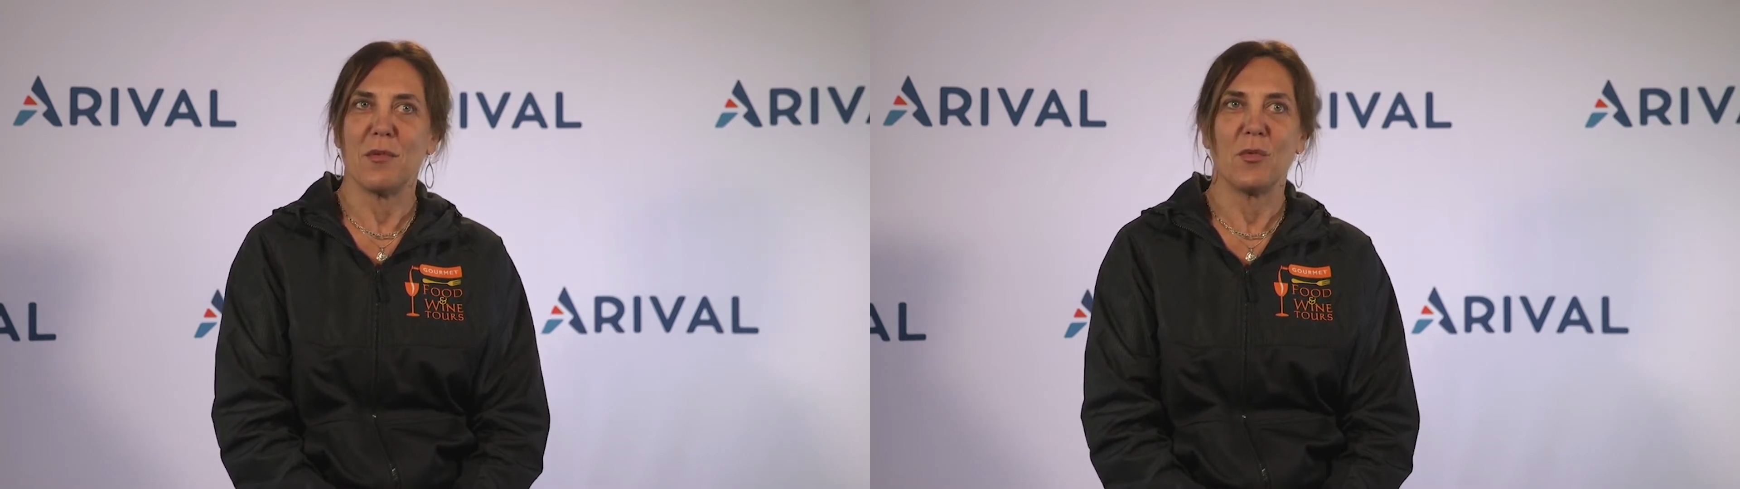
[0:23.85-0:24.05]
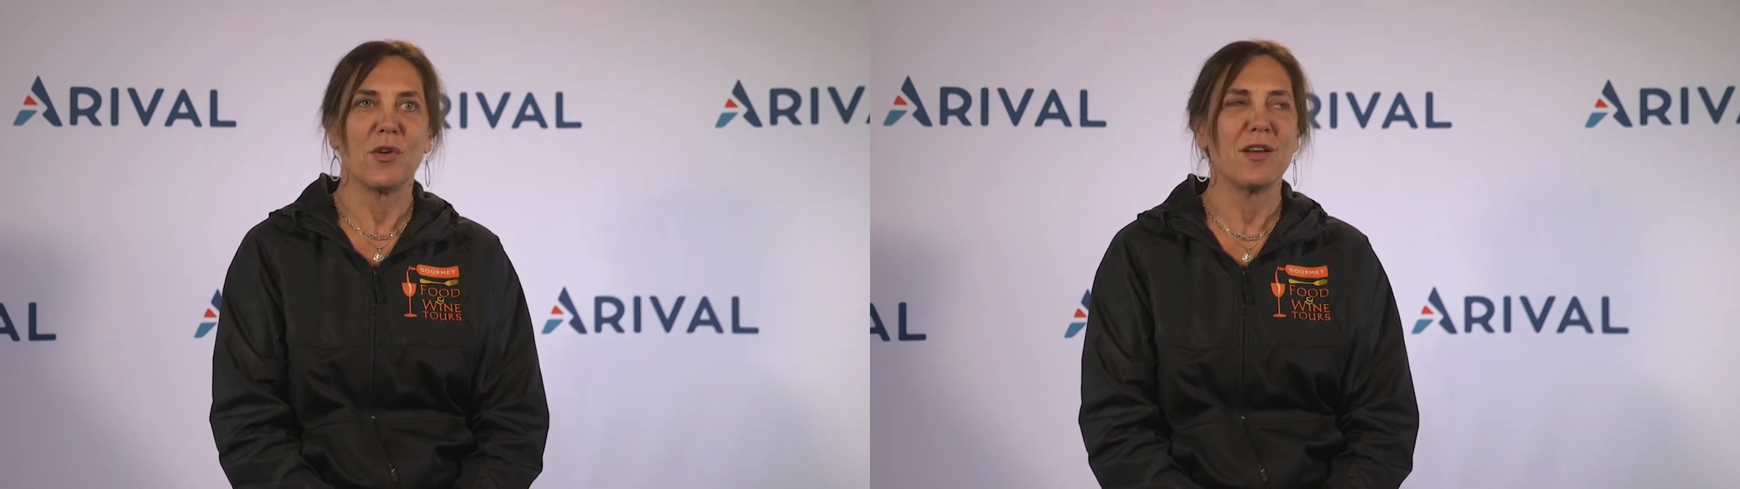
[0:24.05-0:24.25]
I
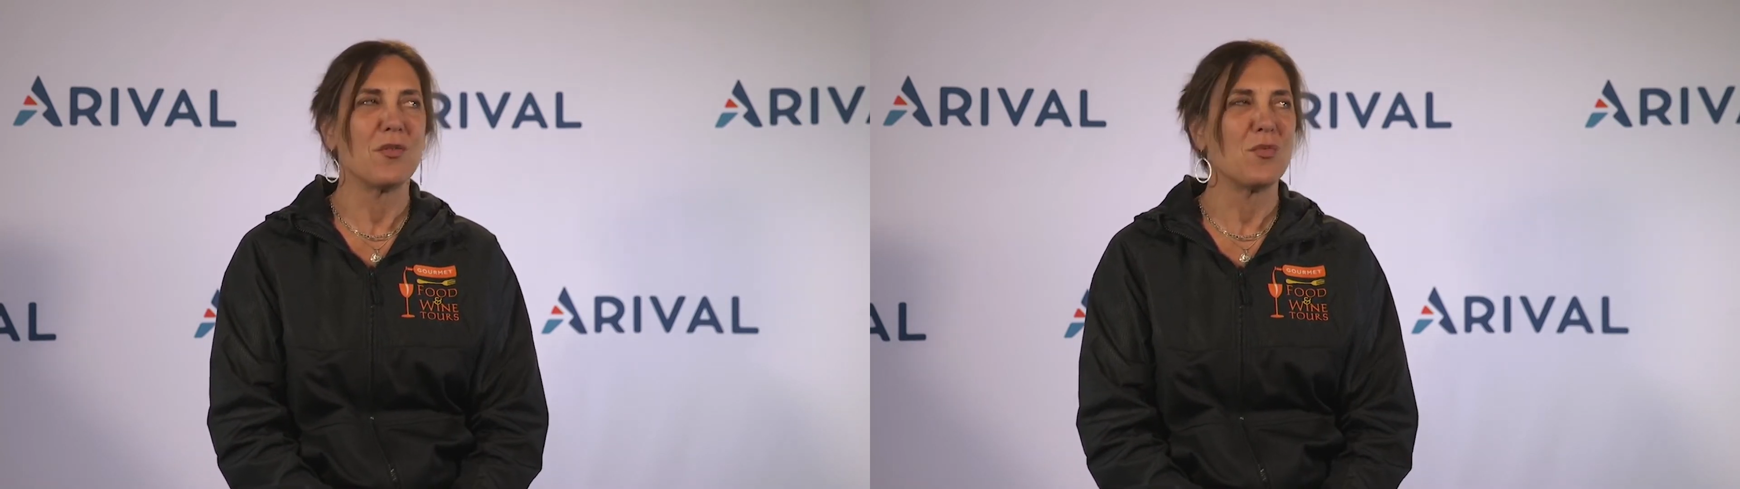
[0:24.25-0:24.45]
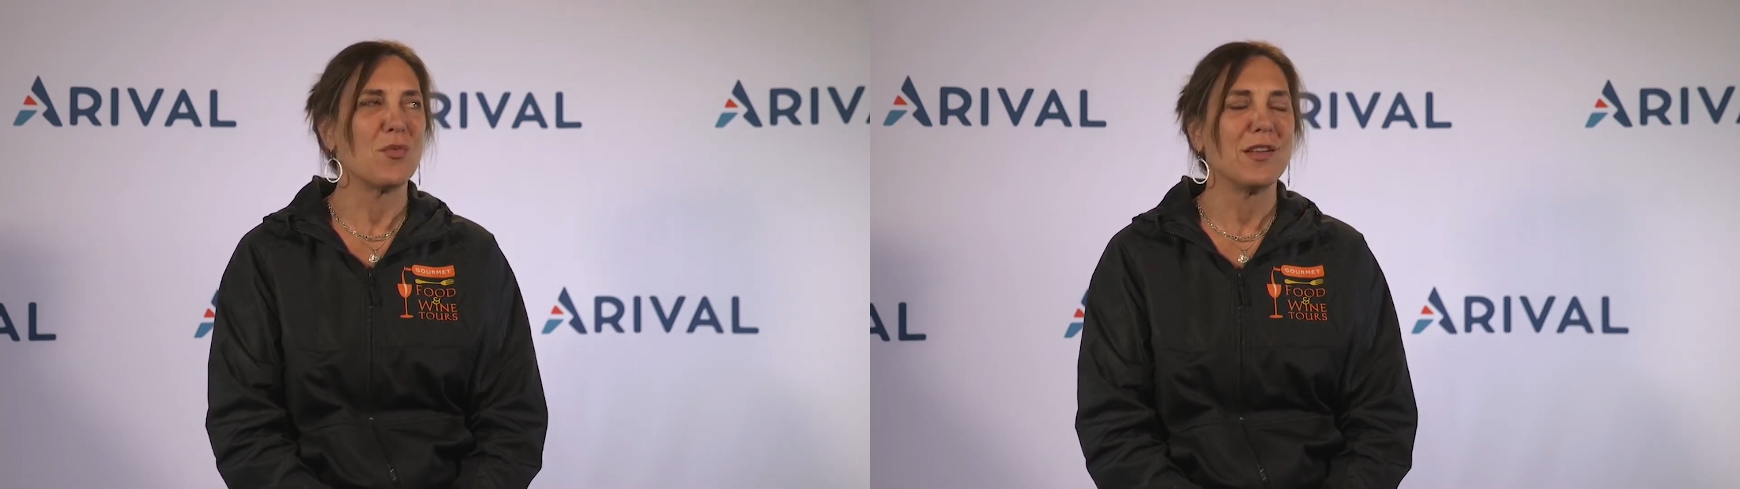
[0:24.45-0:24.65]
mean, we're in
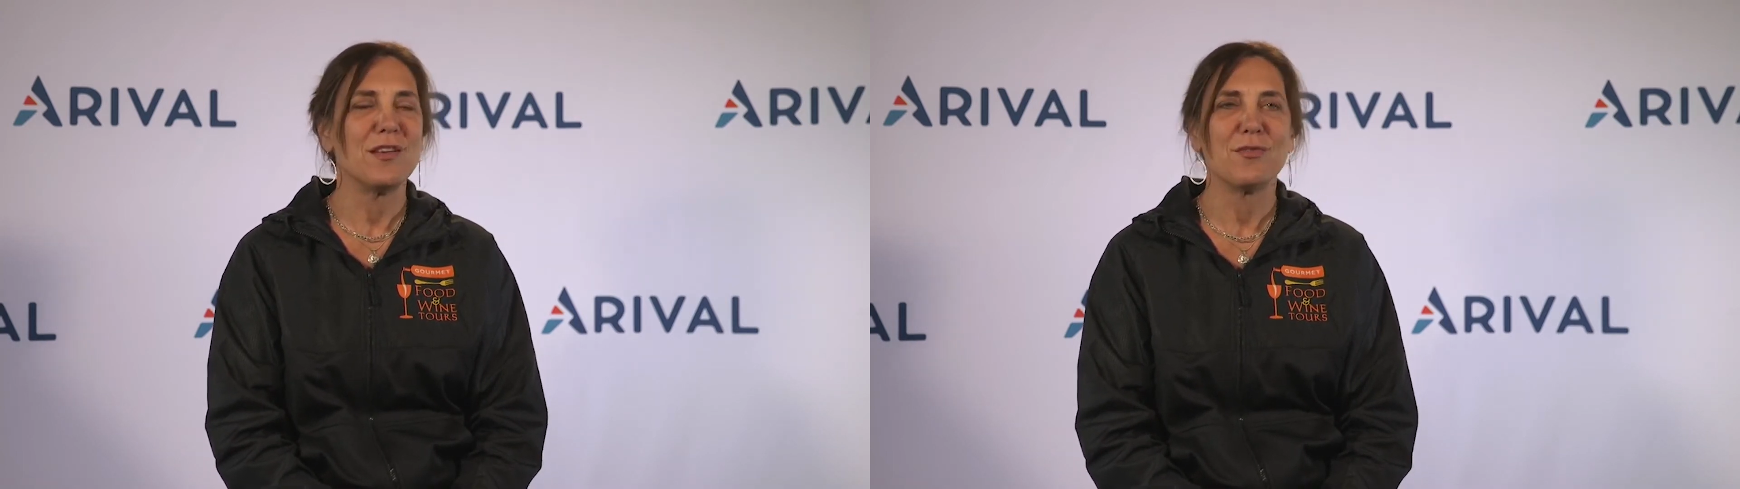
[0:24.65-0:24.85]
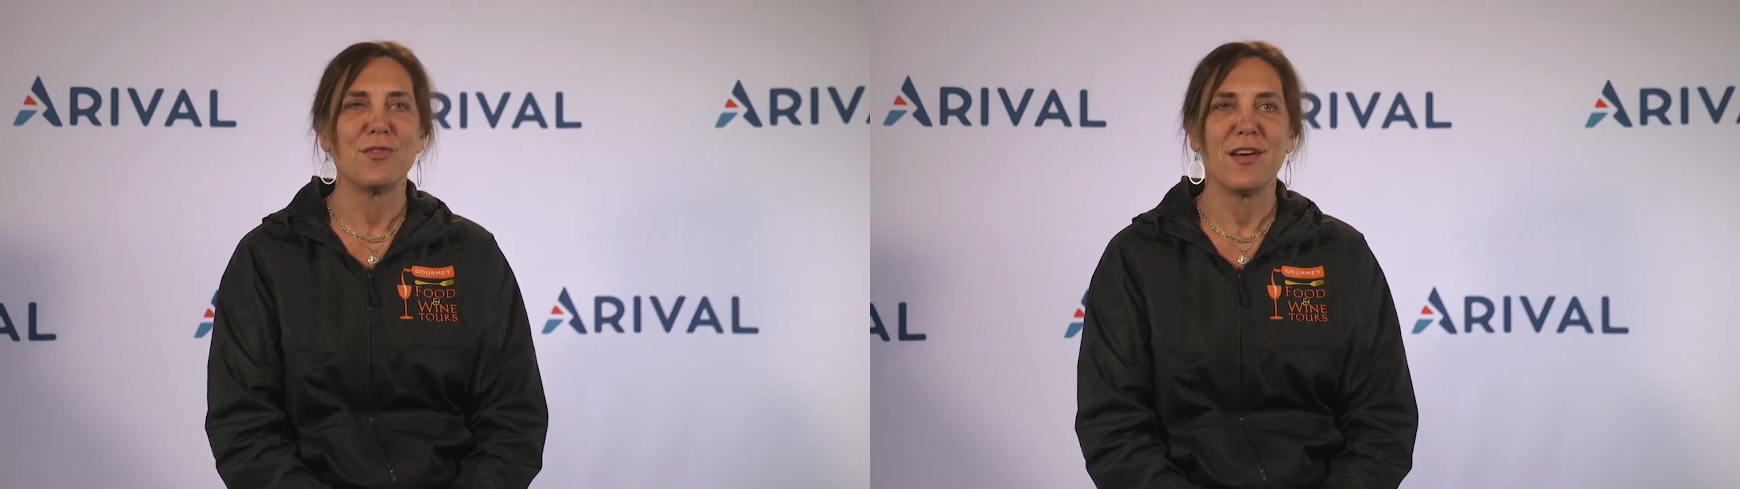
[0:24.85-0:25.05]
a
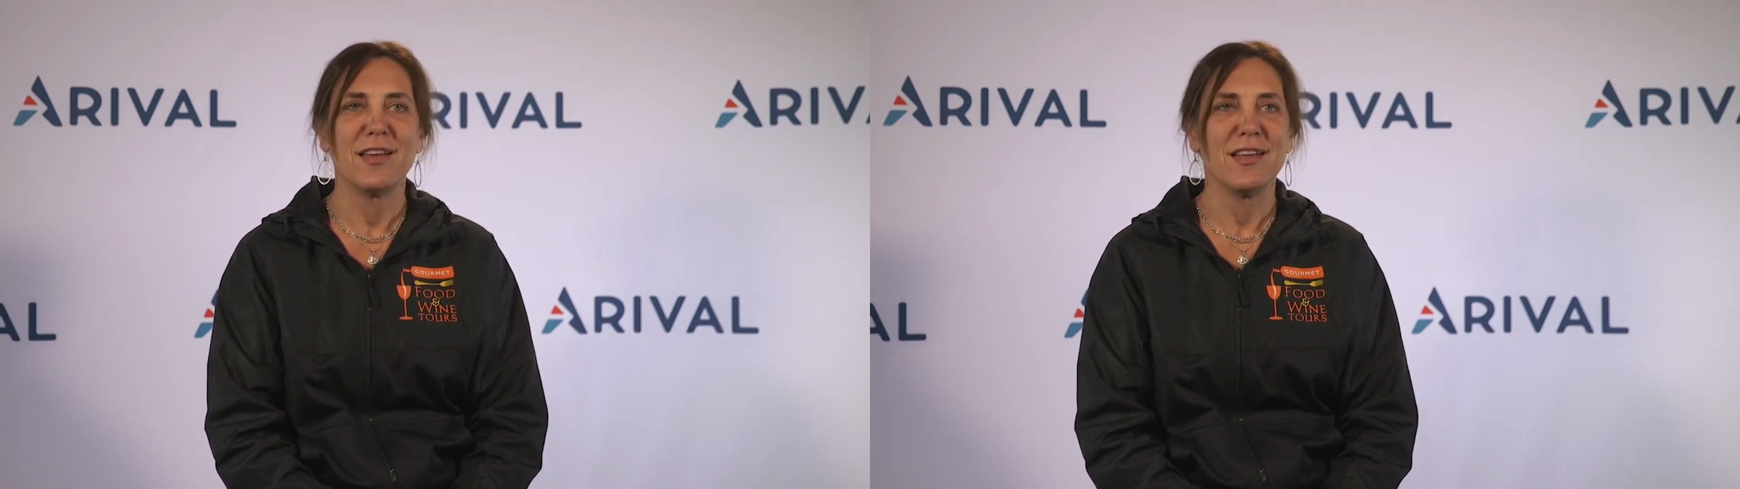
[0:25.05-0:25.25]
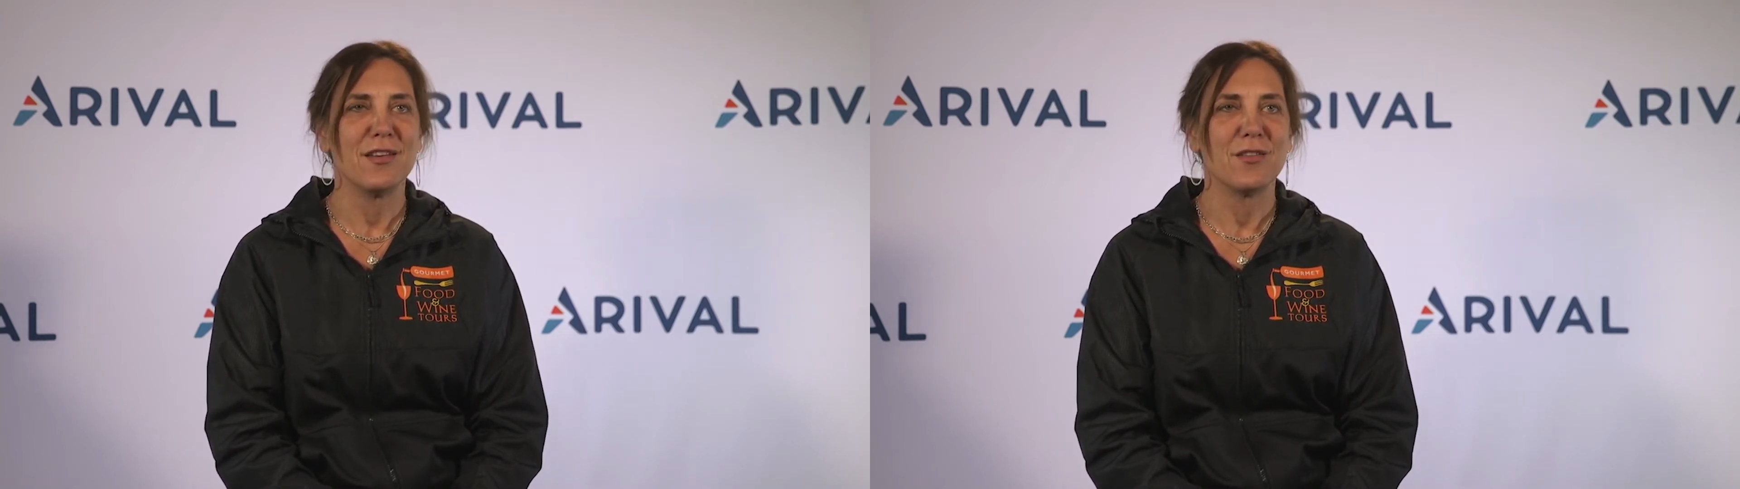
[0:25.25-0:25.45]
really
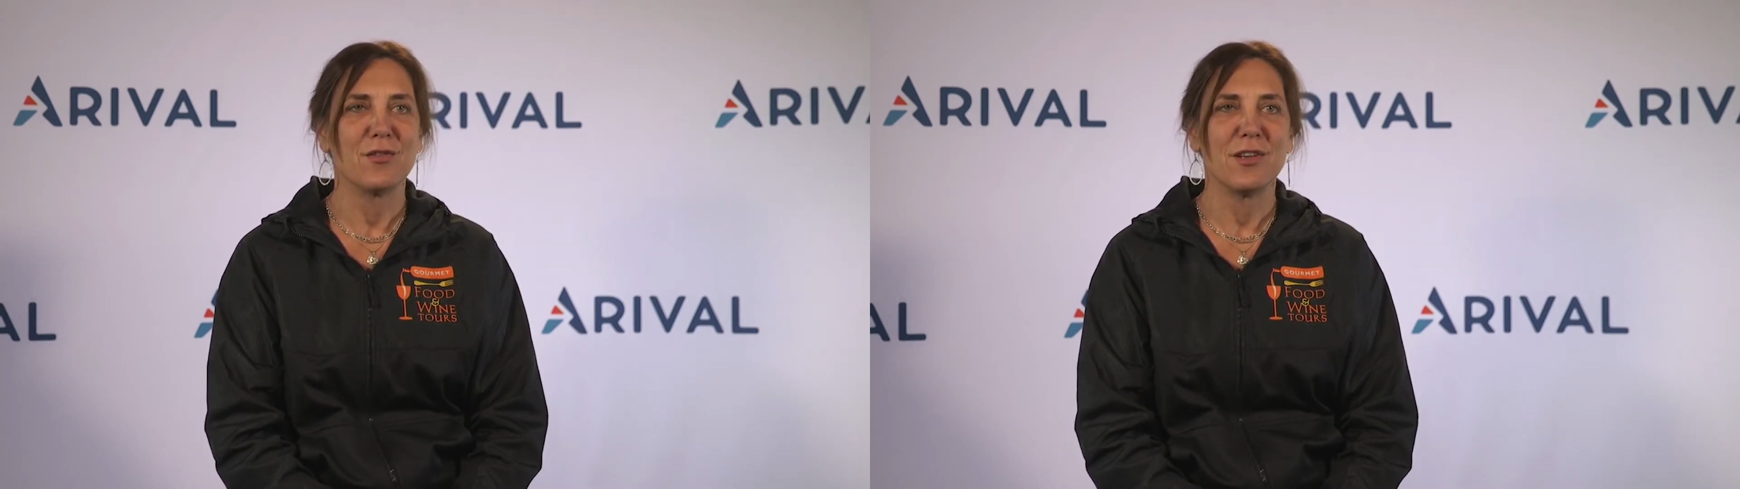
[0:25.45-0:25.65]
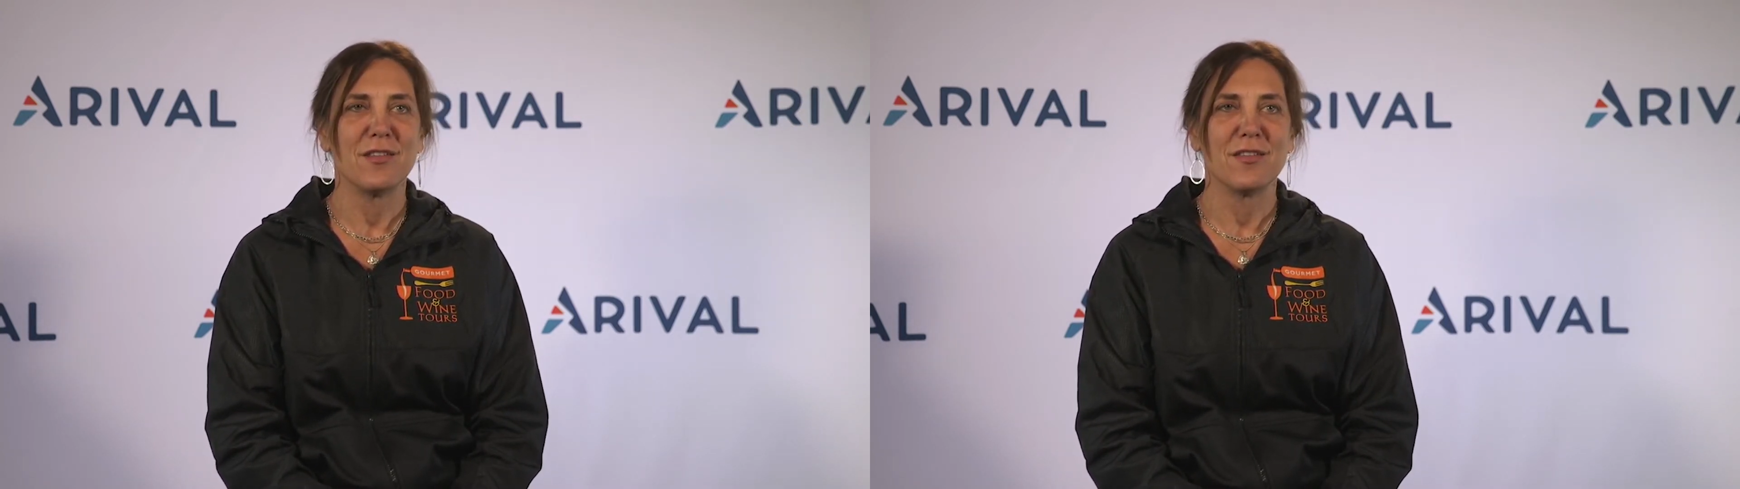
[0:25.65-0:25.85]
fun industry.